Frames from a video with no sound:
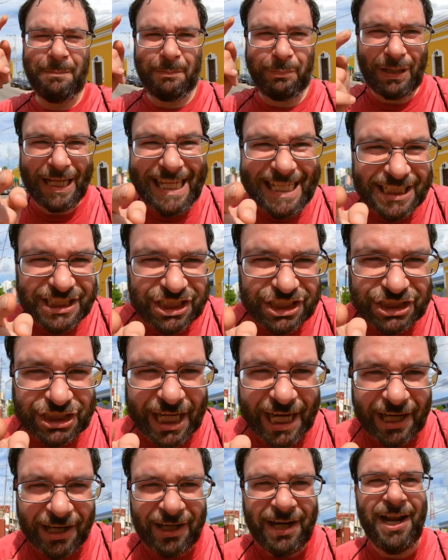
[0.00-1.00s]
Please
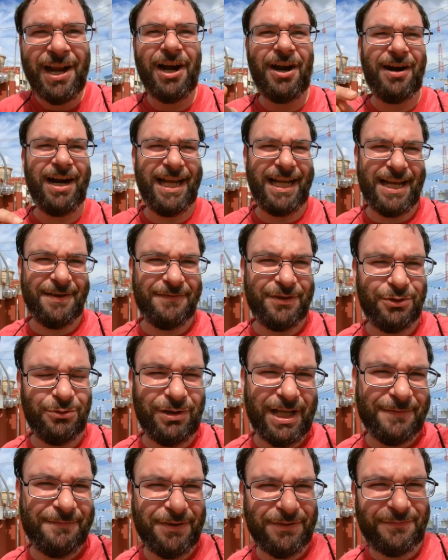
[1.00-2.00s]
share, all right? If
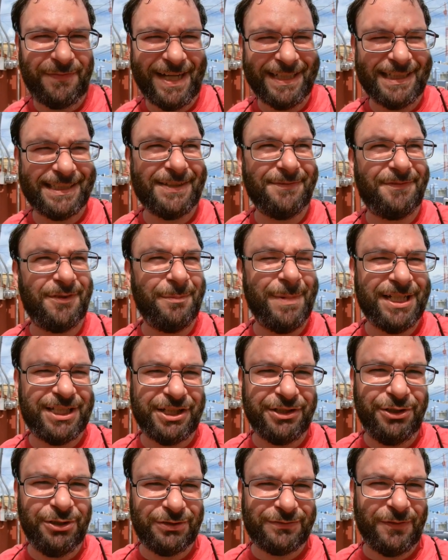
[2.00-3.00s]
you if you find this
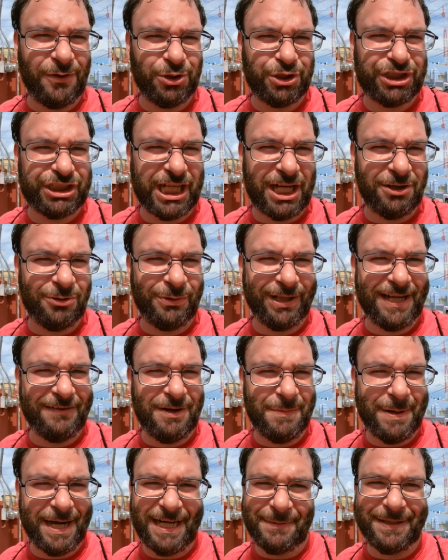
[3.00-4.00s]
information useful, share it with
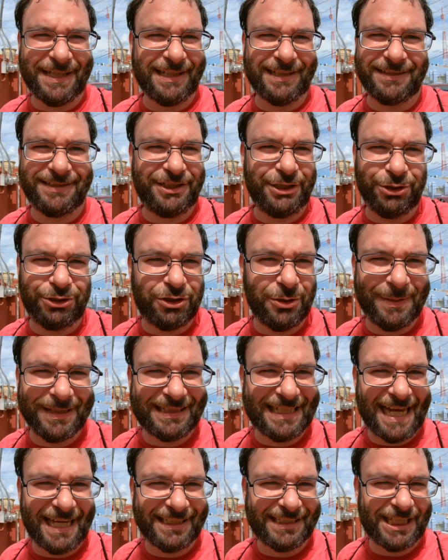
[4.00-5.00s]
everybody because YouTube
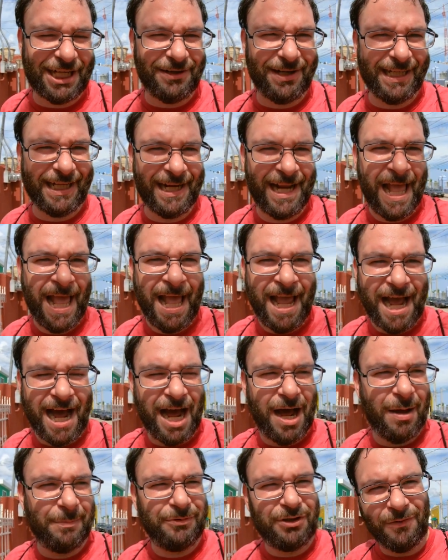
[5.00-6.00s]
is not sharing it.
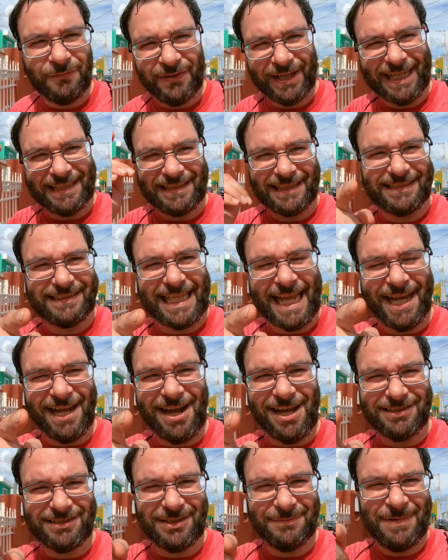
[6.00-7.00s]
Um, don't forget to stay
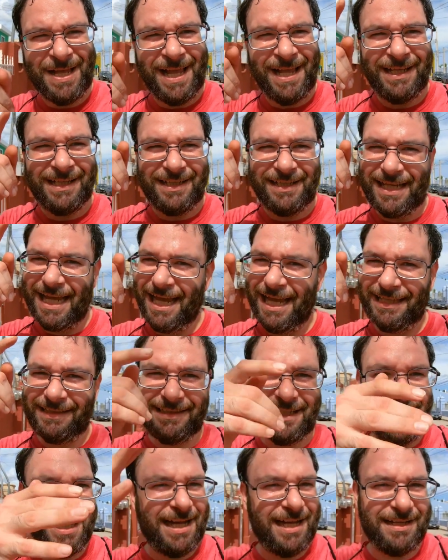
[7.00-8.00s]
awesome.
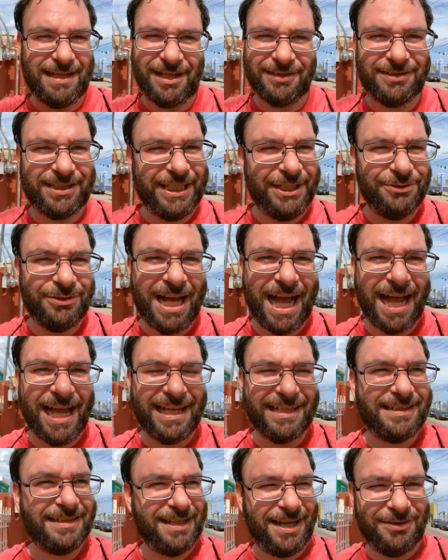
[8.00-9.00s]
And uh, I'll see you
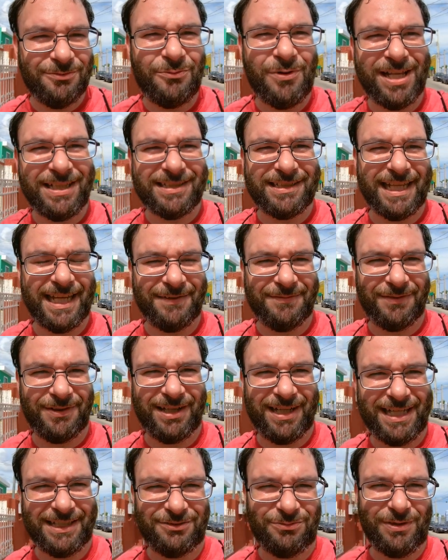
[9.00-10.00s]
guys on Wednesday for
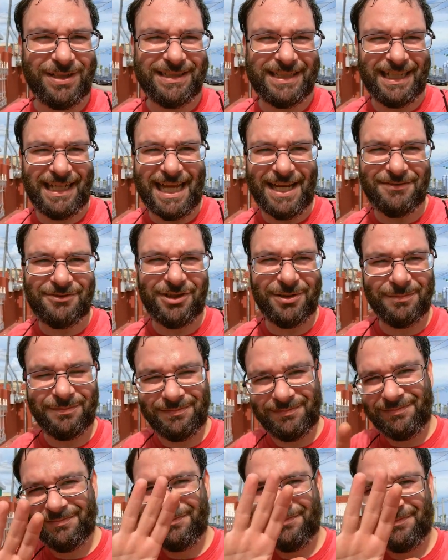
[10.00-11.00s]
the next Wednesday live stream.
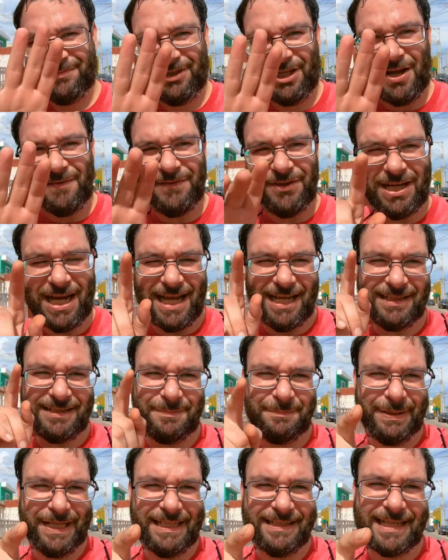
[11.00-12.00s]
Love you
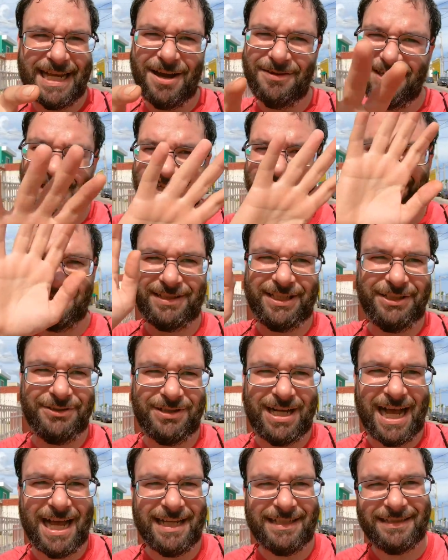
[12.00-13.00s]
guys. Peace out. And I'll see you
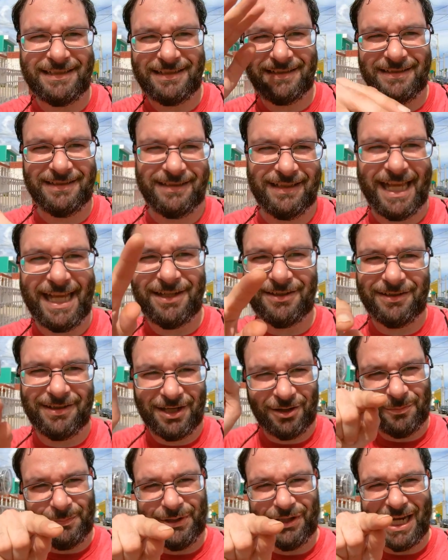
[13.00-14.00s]
guys later.
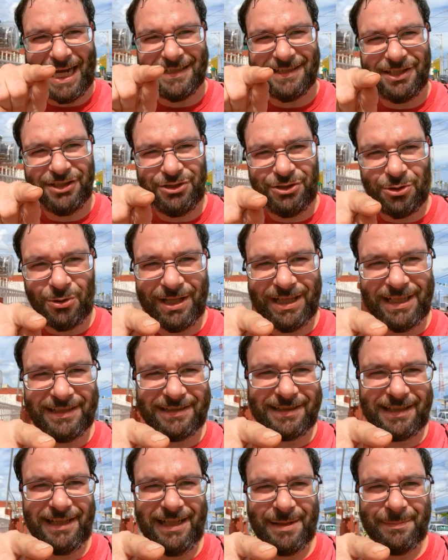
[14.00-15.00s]
I hope you guys enjoy
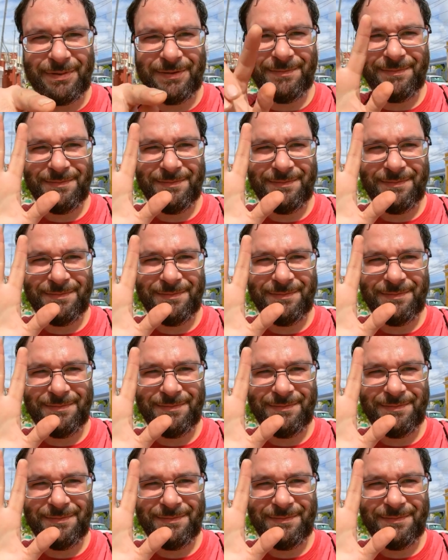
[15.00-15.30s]
this clip.